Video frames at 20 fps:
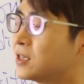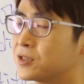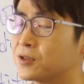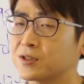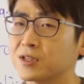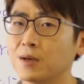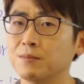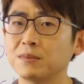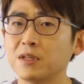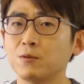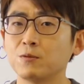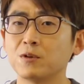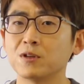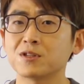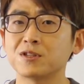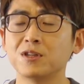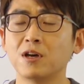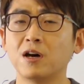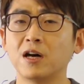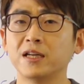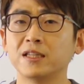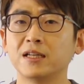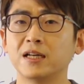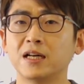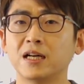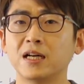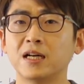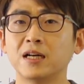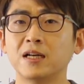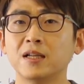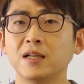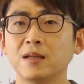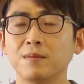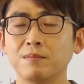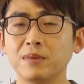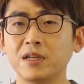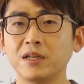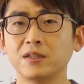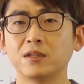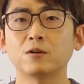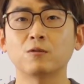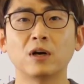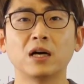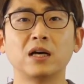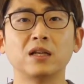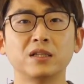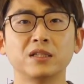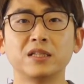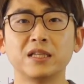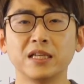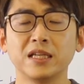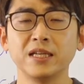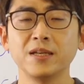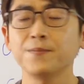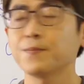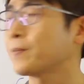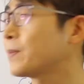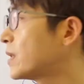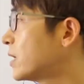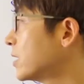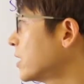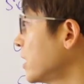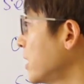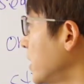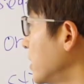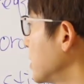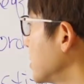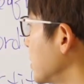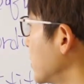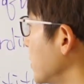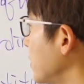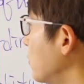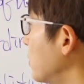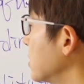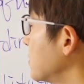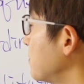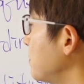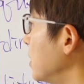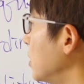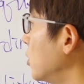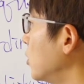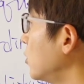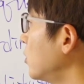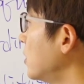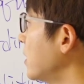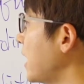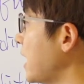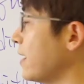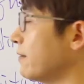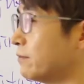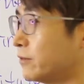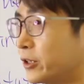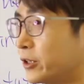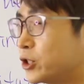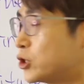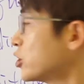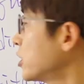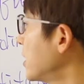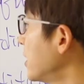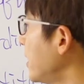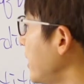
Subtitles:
So something was not meeting the quality, so it was below average.